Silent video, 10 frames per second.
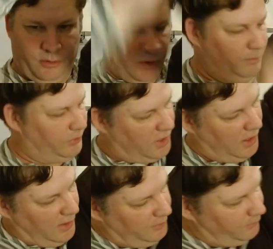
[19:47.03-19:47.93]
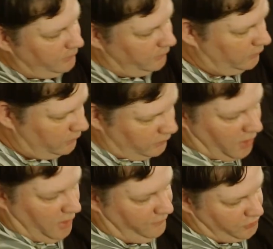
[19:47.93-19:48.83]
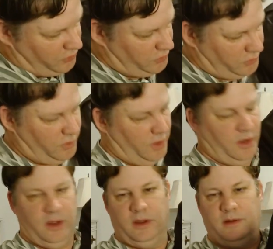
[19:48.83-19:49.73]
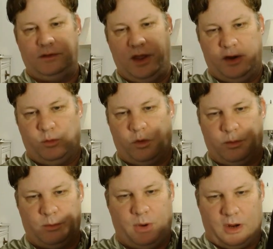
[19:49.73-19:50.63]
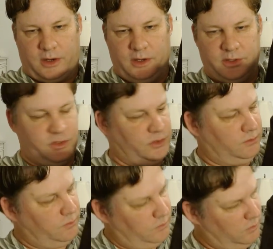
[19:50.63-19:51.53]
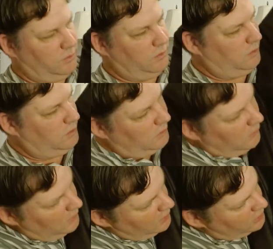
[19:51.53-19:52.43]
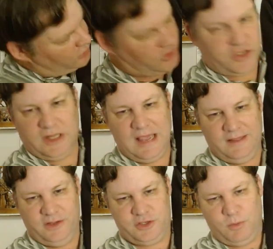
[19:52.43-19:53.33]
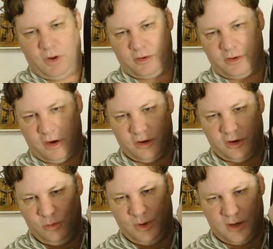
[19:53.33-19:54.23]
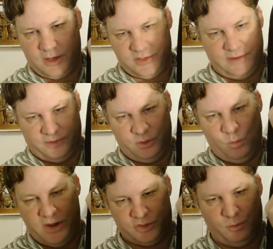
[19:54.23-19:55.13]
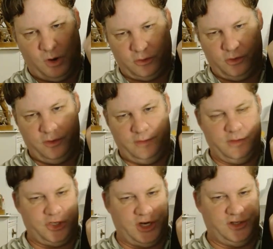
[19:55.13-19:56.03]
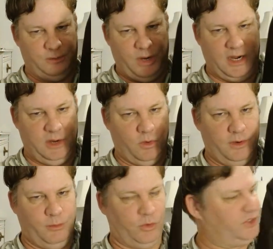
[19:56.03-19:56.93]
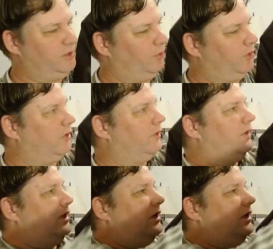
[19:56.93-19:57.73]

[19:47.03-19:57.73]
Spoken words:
thing, rib cut, cuffs, hand warmer pockets, slightly smaller cargo pockets, definitely way smaller than the J.C. Penney one, more similar to